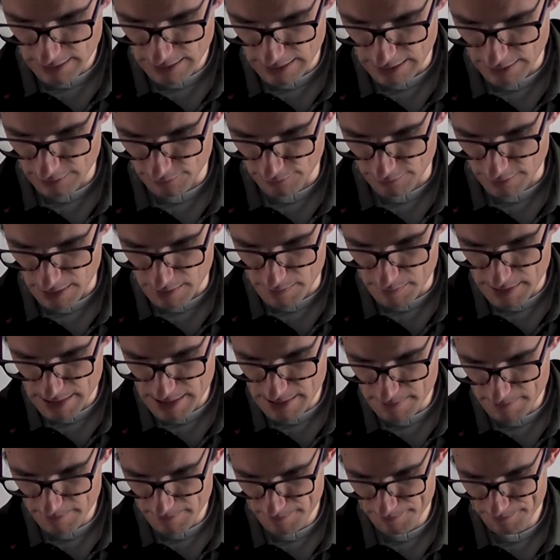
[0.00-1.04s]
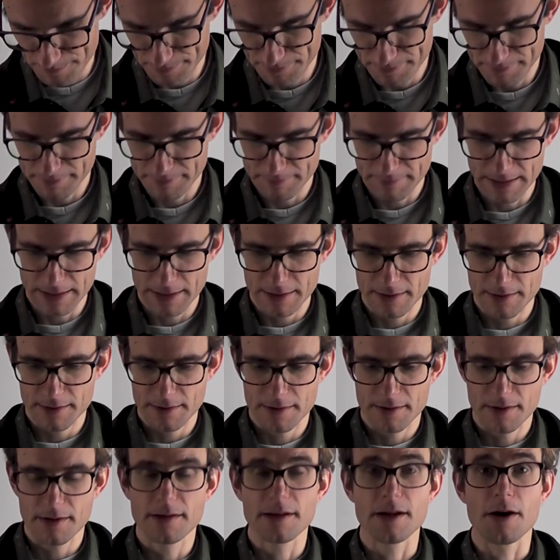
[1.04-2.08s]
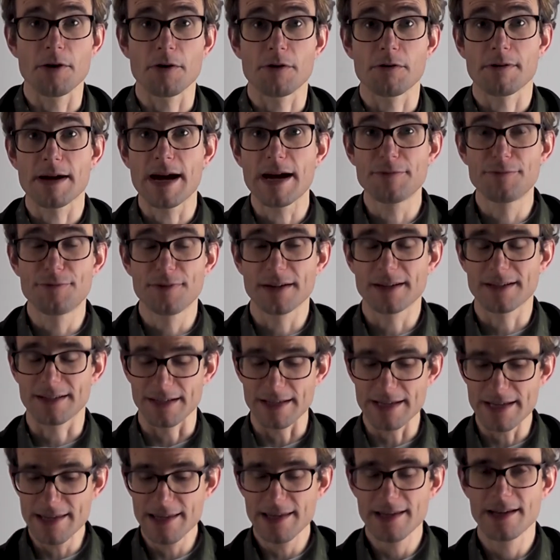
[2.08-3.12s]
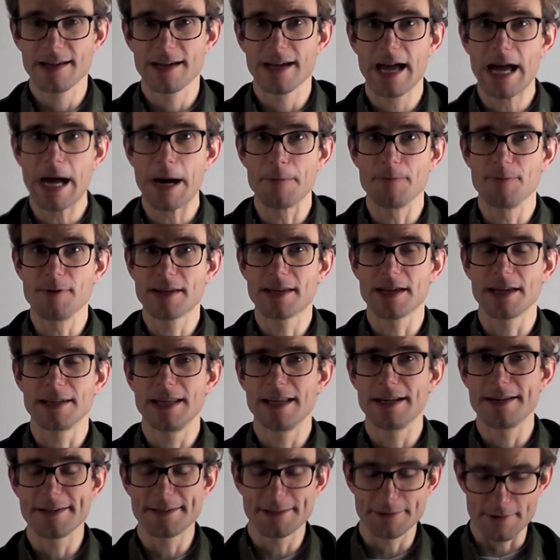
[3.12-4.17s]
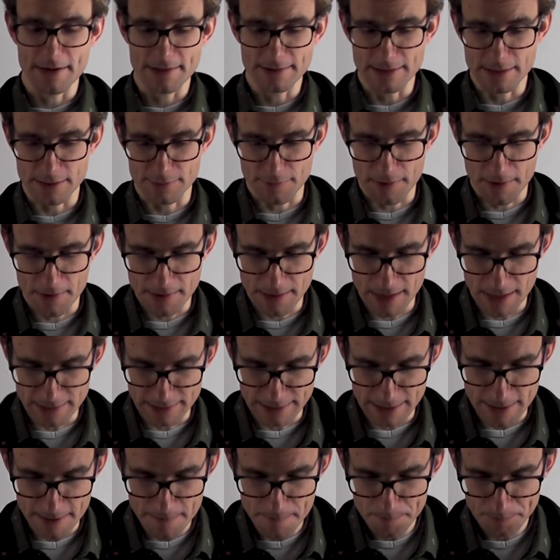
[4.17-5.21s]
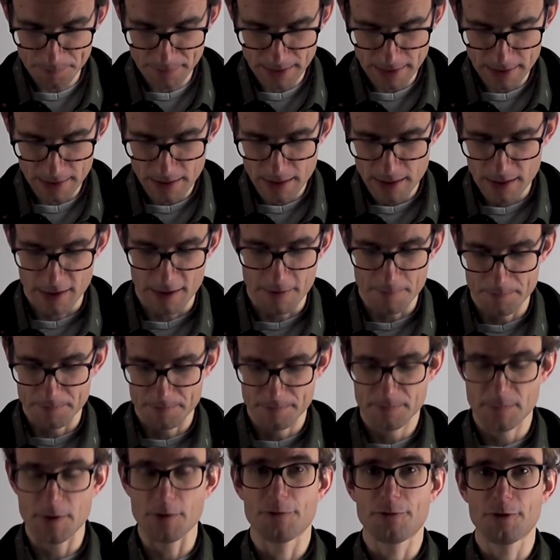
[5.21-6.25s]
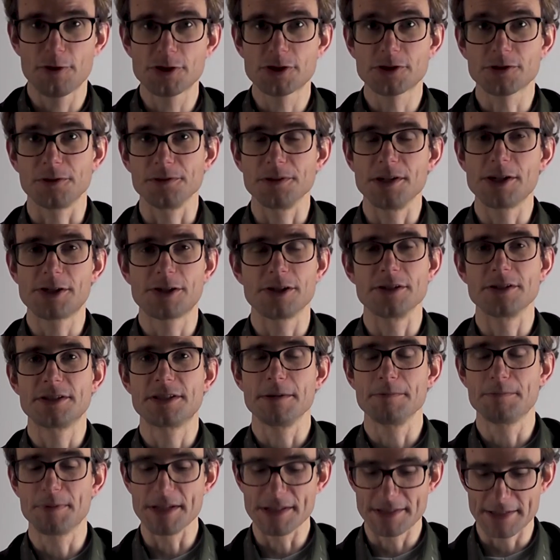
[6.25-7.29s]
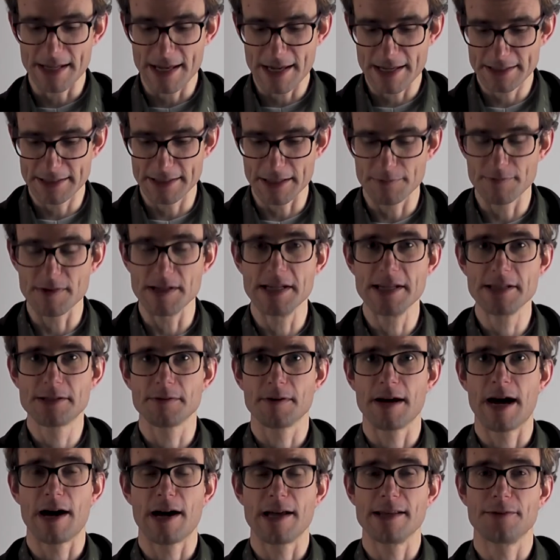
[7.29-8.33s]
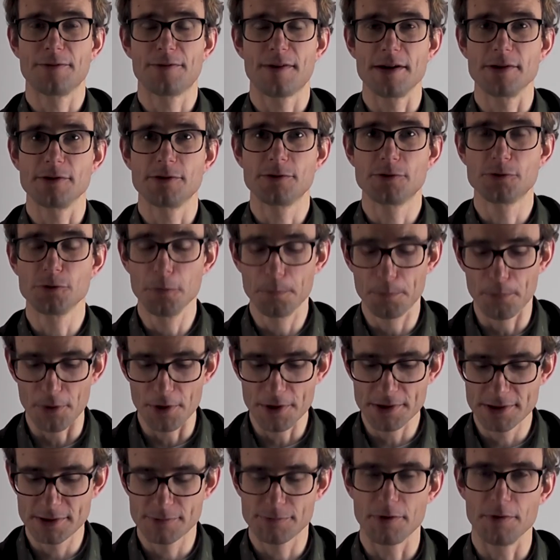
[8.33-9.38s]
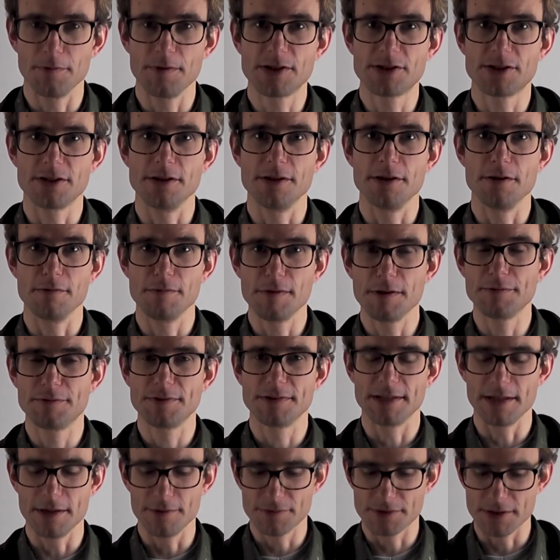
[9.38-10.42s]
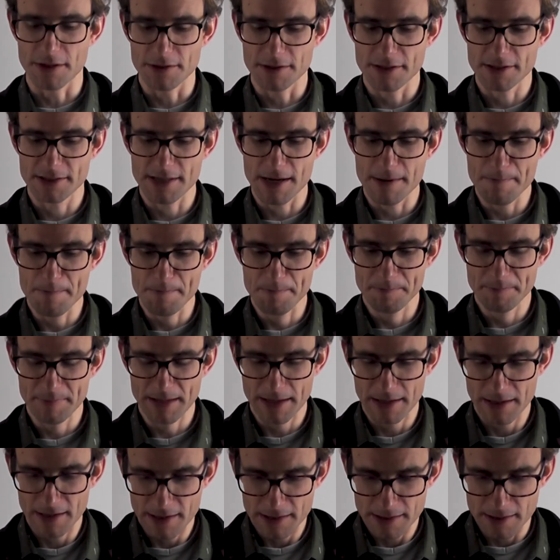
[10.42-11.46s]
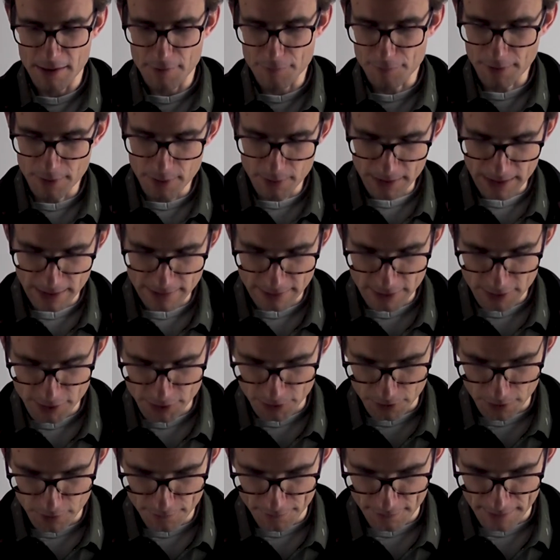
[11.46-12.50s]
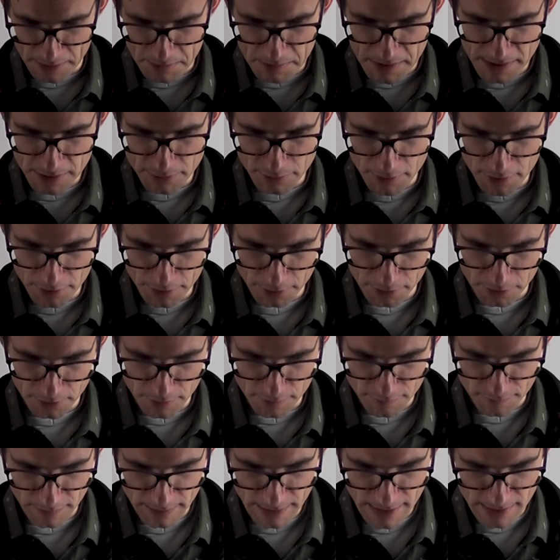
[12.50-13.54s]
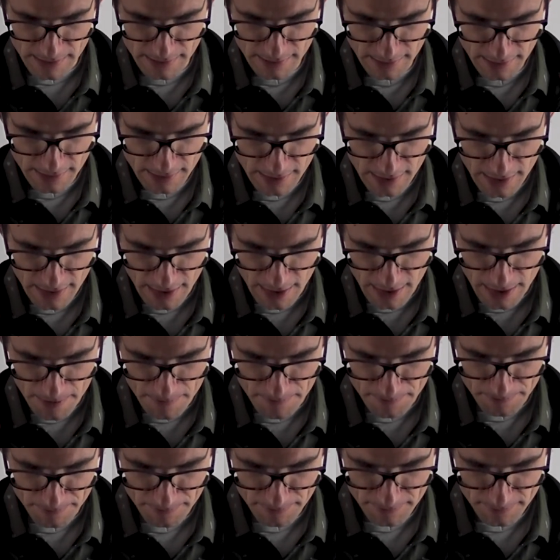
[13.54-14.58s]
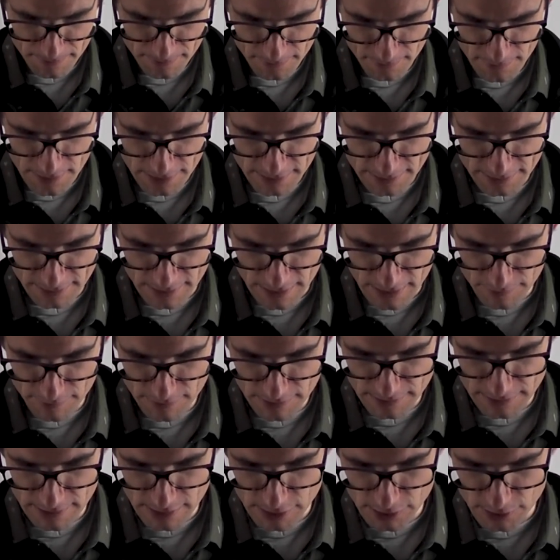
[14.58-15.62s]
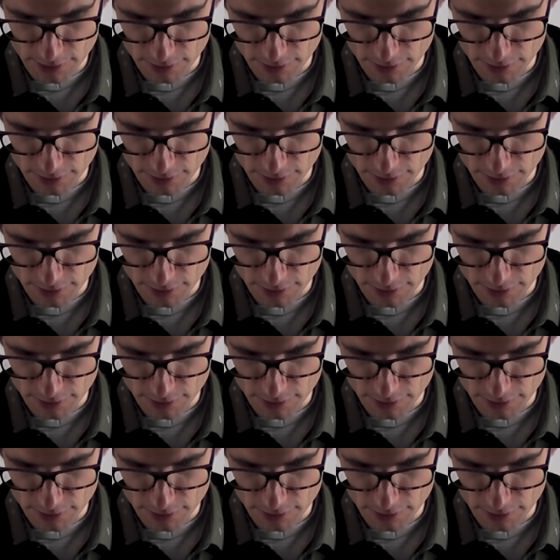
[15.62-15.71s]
at phi B. Now graphically, we can illustrate this very nicely. The first condition simply says that we need to find 2 points for which the derivatives are the same. Now if we look at this curve, and let me draw the curve again, with this